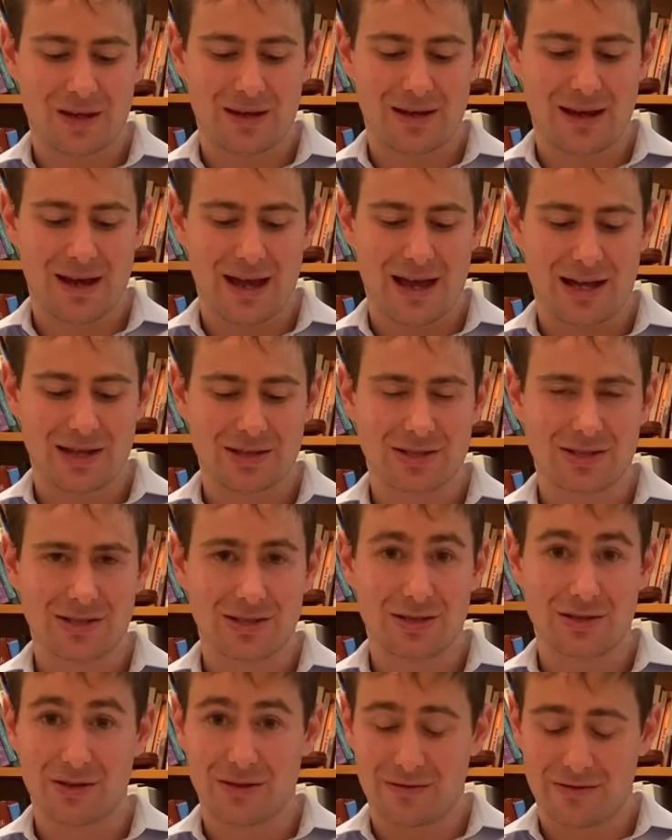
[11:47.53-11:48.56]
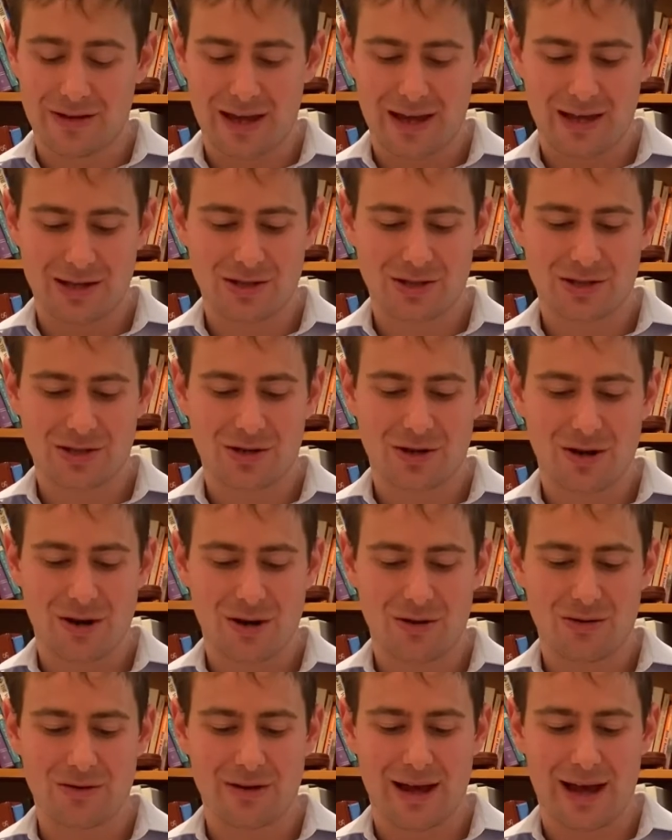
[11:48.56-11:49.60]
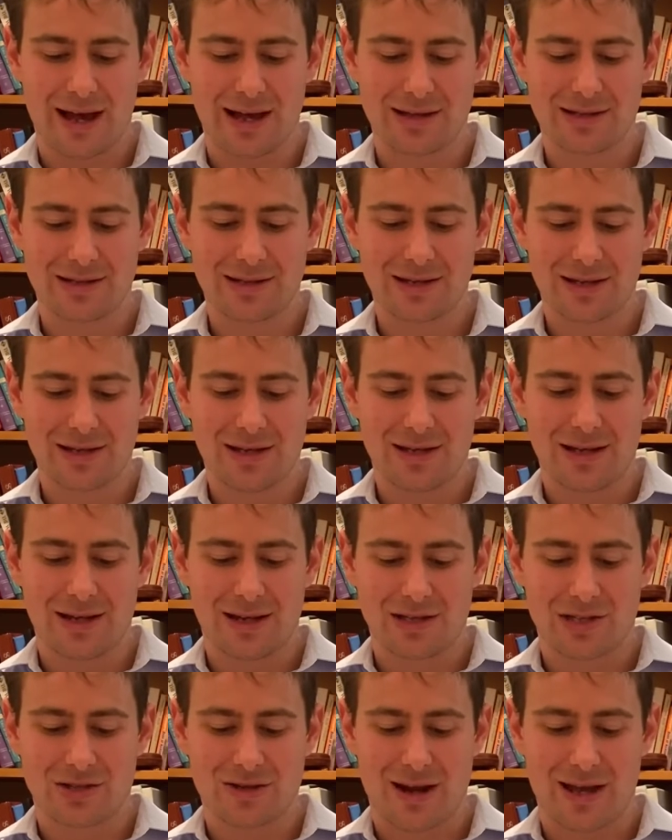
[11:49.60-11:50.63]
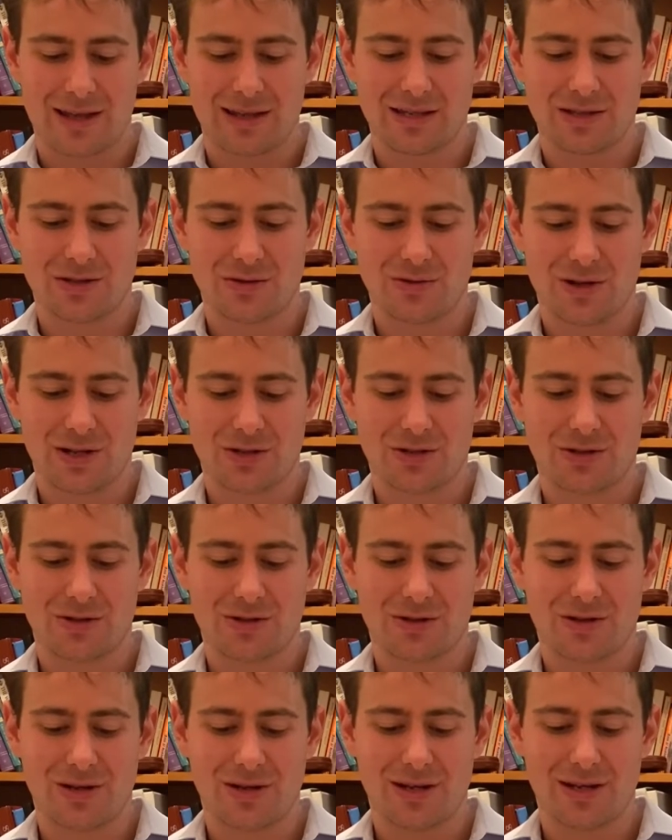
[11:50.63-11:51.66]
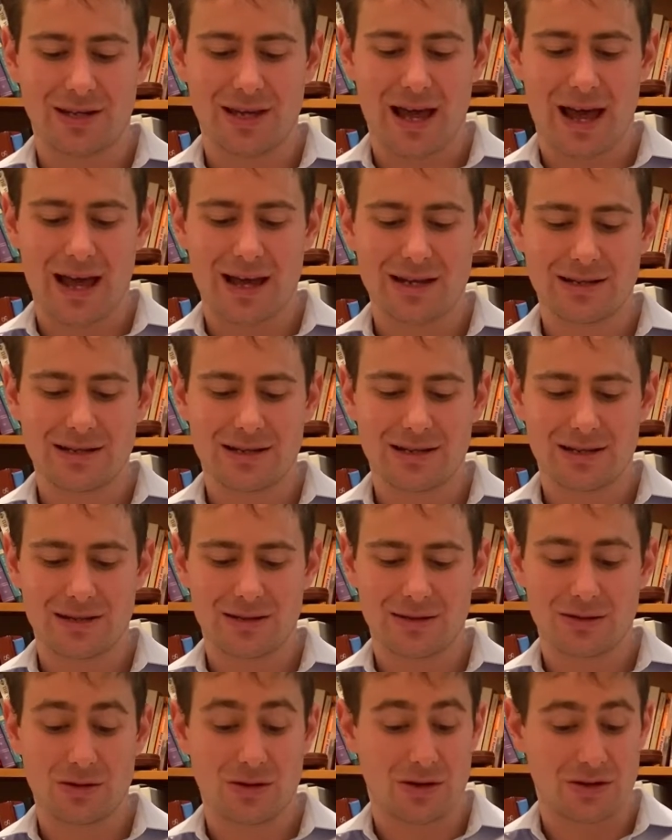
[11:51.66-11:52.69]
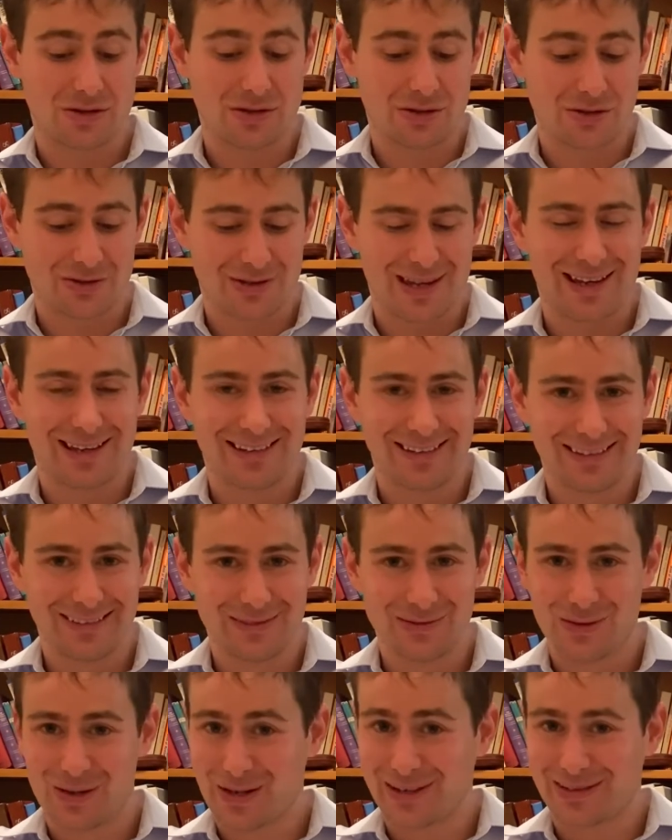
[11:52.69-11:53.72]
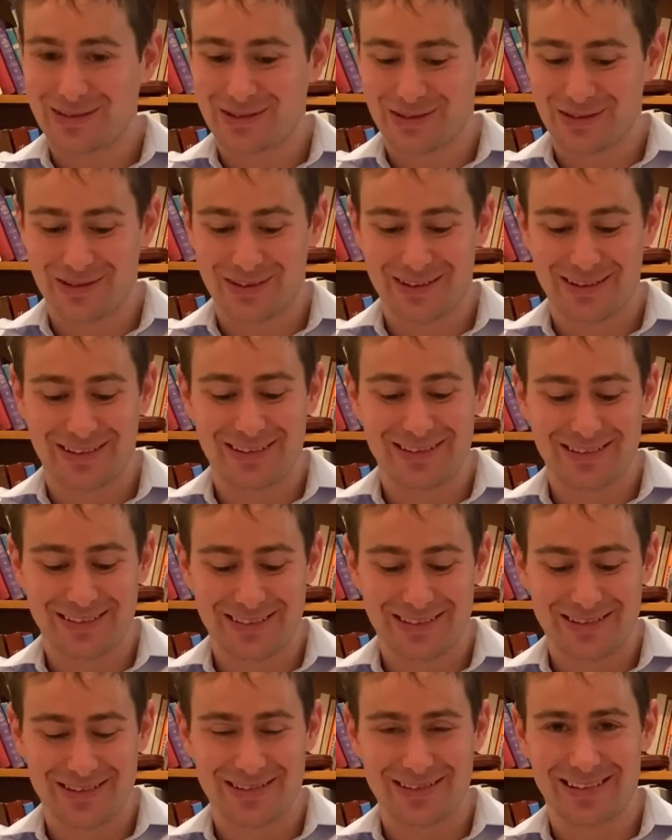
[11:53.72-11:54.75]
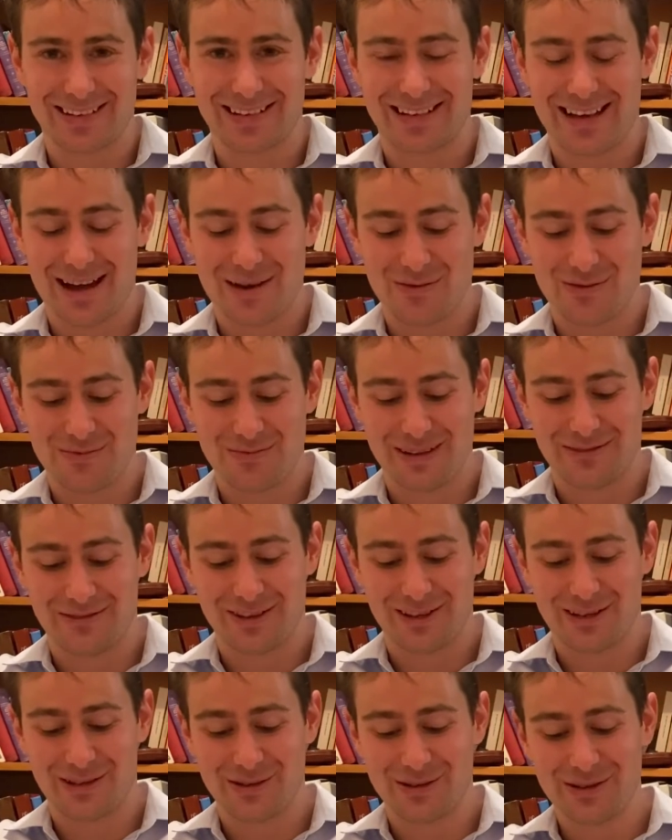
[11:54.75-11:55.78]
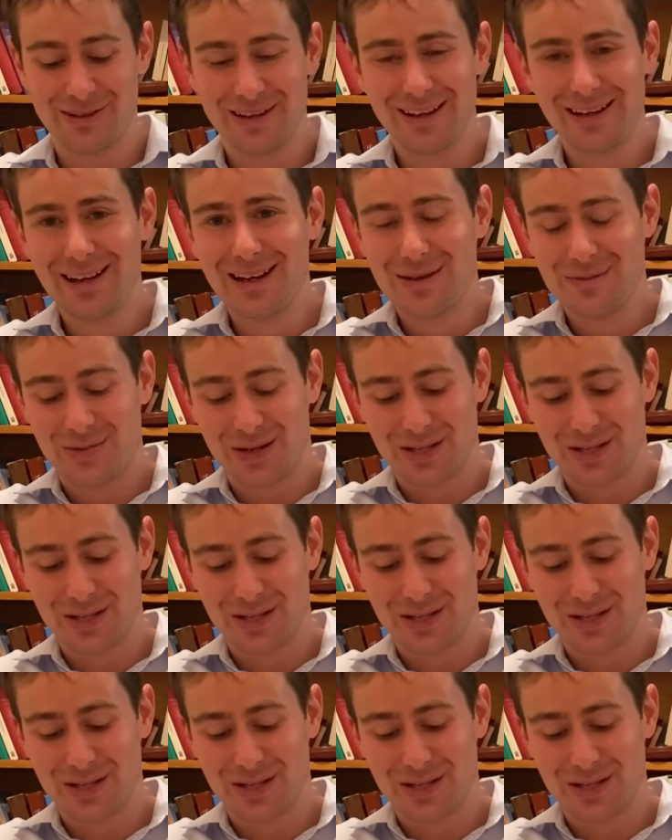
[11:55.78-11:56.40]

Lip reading: ounces of hedged gold at Australian 238. No, 238 wouldn't be very good, but